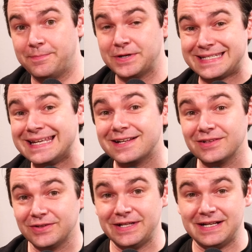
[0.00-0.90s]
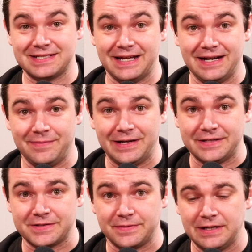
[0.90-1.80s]
I'm particularly excited about
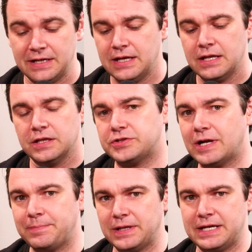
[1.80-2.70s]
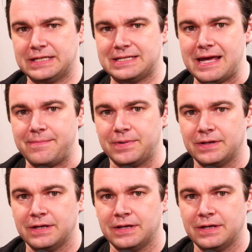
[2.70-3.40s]
this one. Let's try playing a tape.